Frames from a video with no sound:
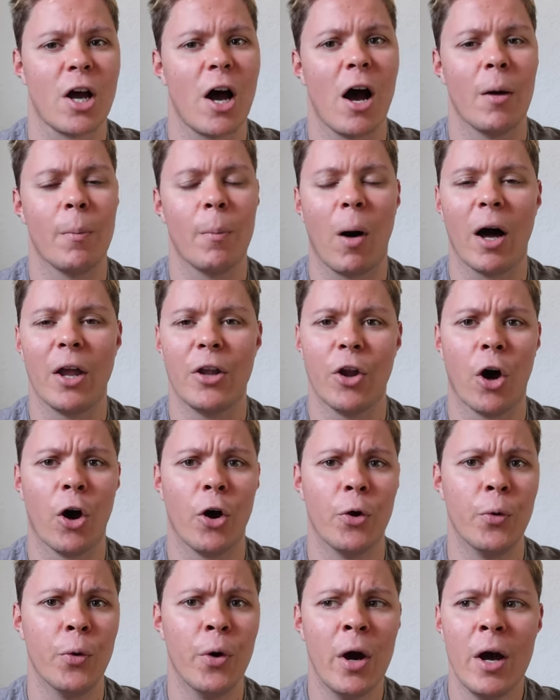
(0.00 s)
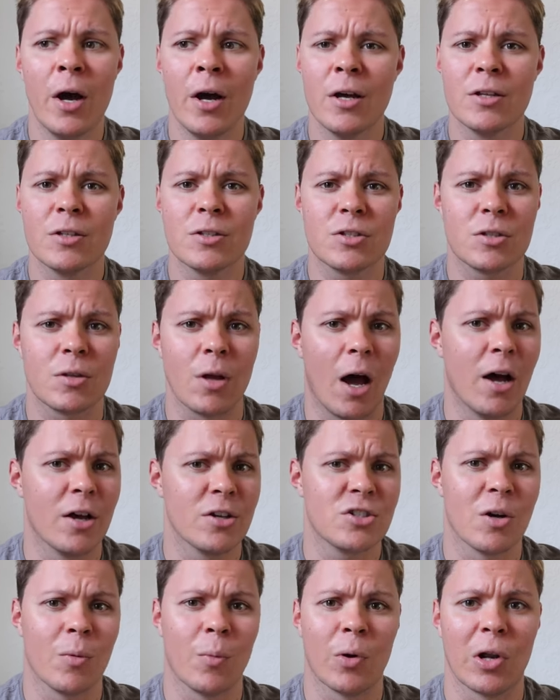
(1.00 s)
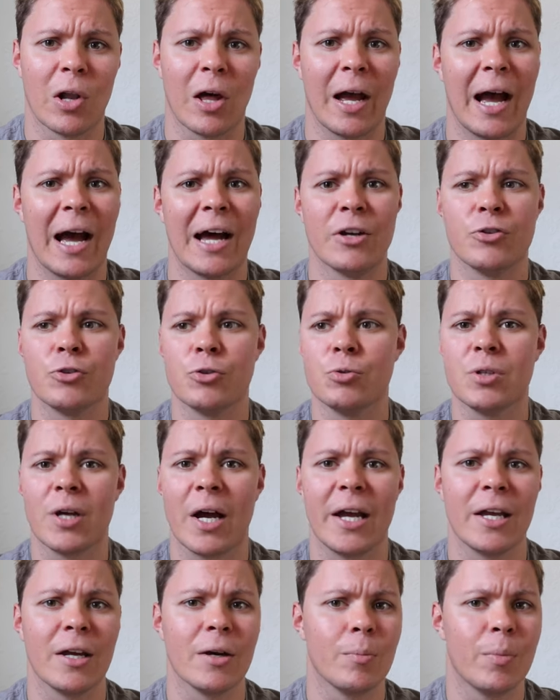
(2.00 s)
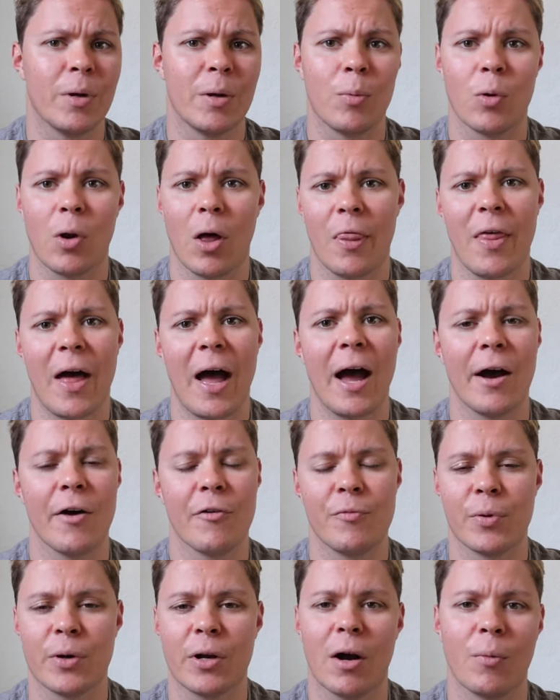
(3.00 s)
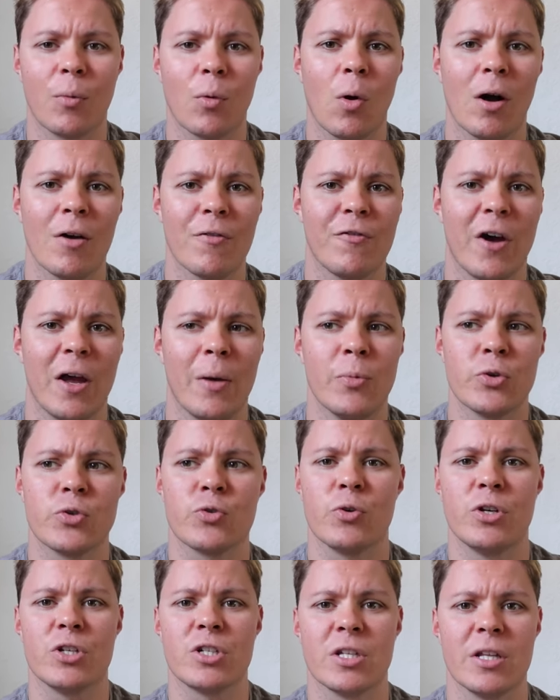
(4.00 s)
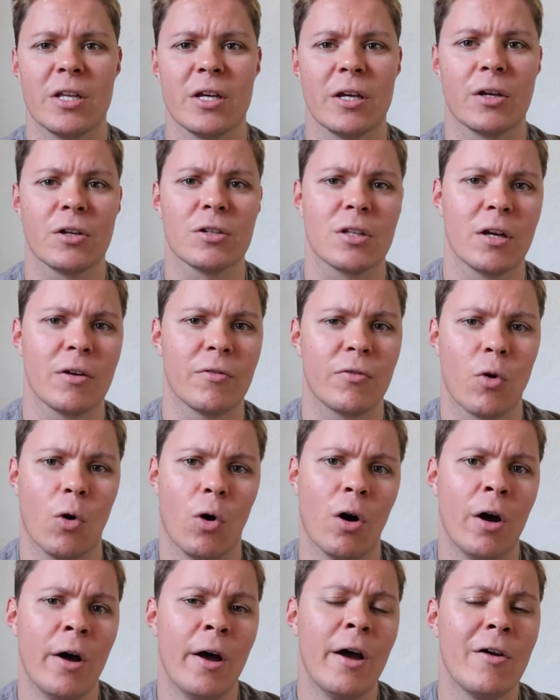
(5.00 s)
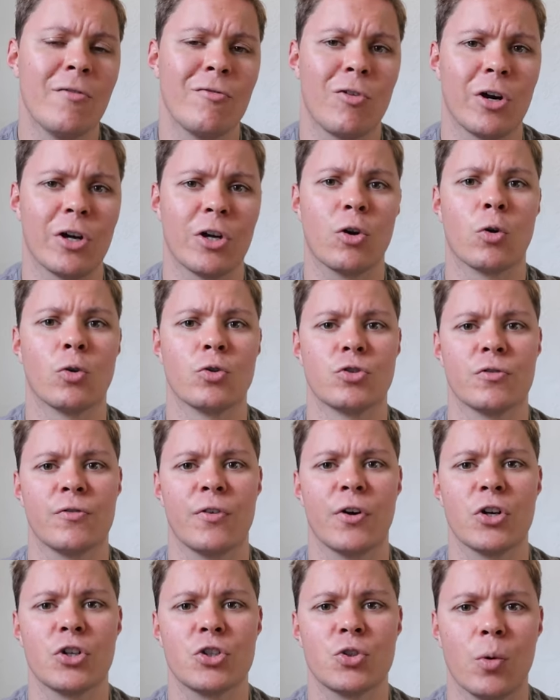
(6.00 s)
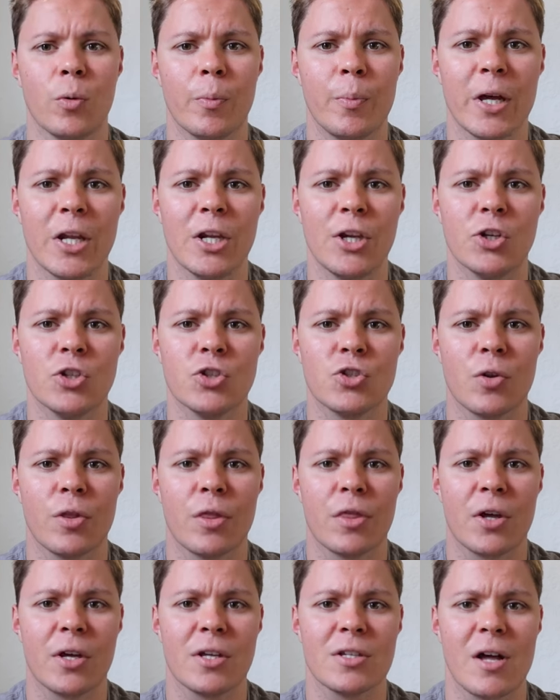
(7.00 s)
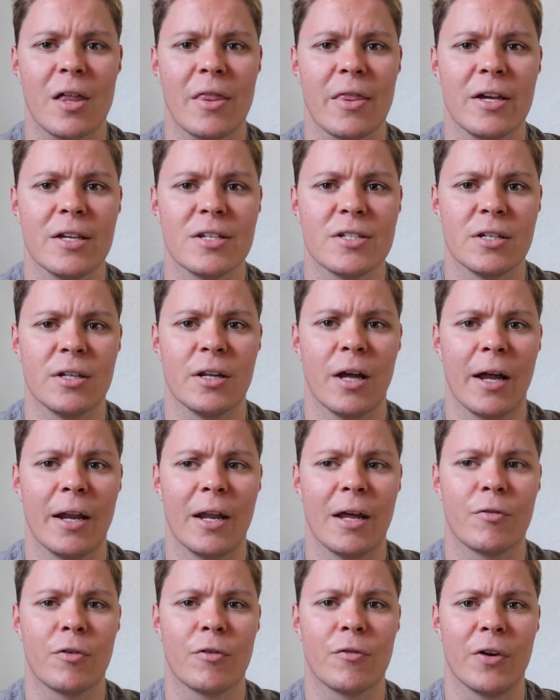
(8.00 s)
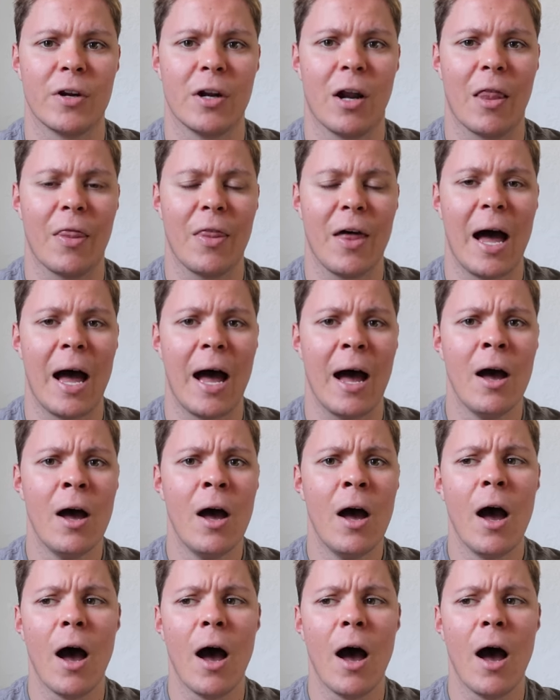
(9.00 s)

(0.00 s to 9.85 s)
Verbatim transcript: Um, I know uh, someone like Andrew Tate and people like that have become quite famous recently because they've got very controversial opinions on things like this and, and everything like that.